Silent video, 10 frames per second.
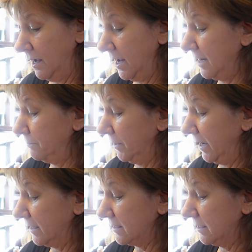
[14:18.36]

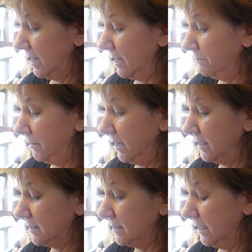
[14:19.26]
eggplant.
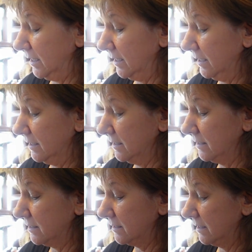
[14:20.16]
Eggplant
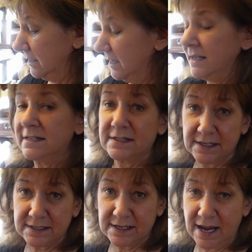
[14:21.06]
is
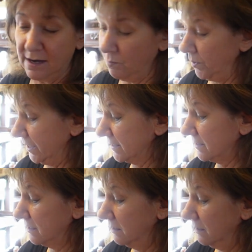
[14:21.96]
6 to 8
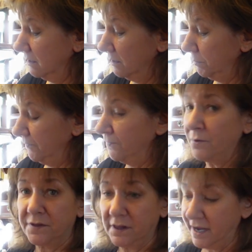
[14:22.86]
weeks
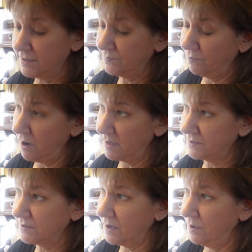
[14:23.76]
before the last frost.
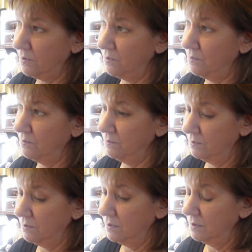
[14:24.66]
So
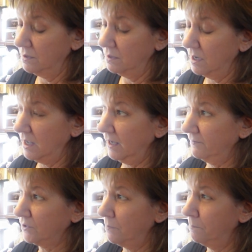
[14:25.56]
I'll
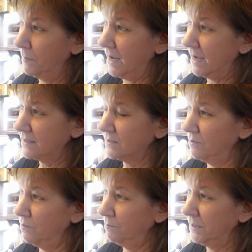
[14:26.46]
have to go back,
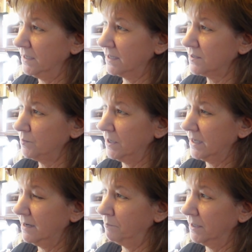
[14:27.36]
so it won't be next
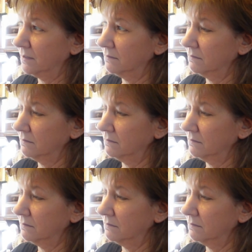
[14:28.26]
weekend, but